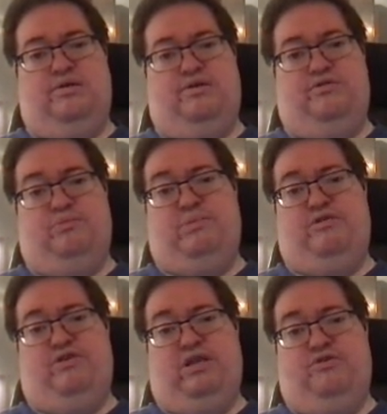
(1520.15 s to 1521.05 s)
So
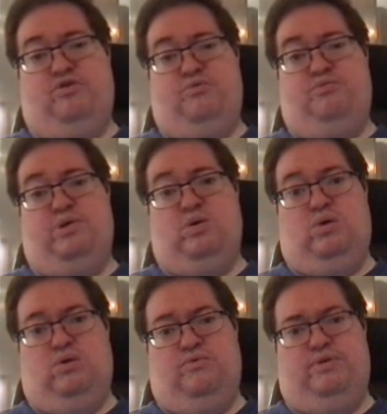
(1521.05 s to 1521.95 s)
basically it's going to be
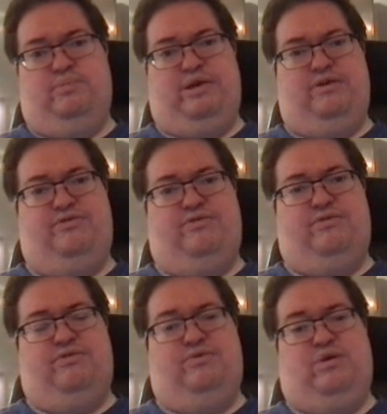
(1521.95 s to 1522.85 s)
all over the place.
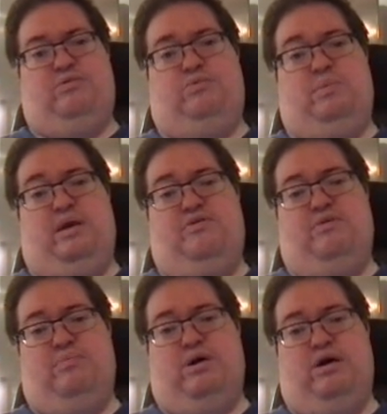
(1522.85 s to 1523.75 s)
It remains
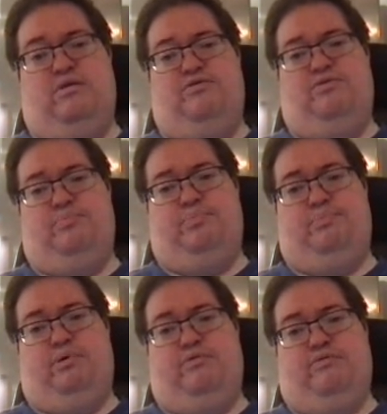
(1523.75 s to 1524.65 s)
unbiased,
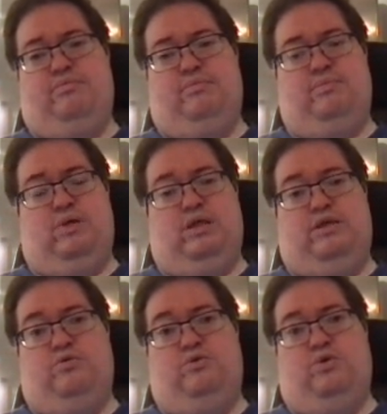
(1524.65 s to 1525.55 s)
but well,
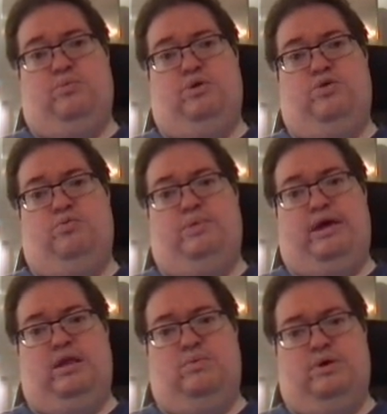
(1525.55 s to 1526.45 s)
it could be
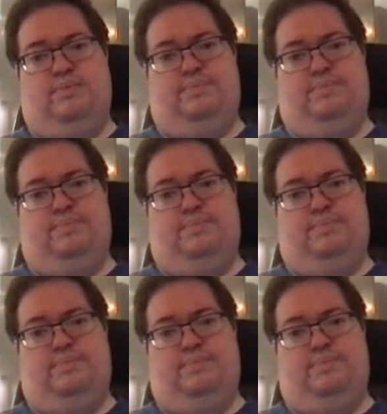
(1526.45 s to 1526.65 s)
anywhere.